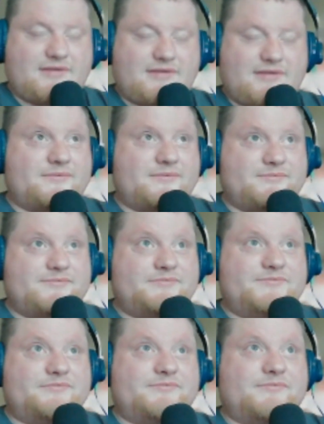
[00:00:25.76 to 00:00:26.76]
Darla's
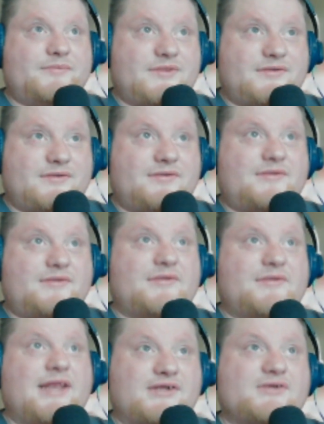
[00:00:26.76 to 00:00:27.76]
turned Angel.
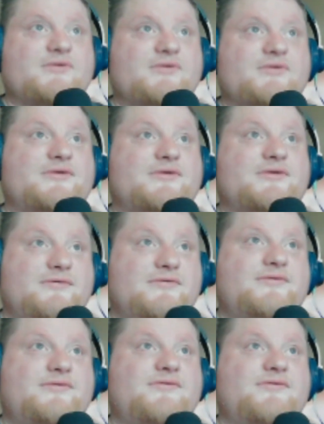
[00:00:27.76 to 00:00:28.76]
Angel turned
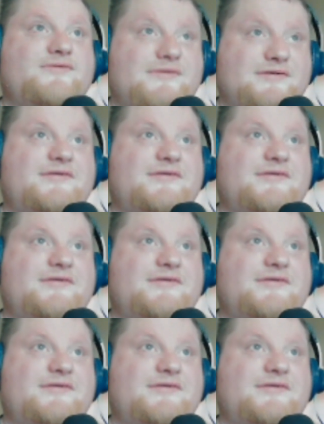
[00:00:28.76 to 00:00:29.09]
Drusilla.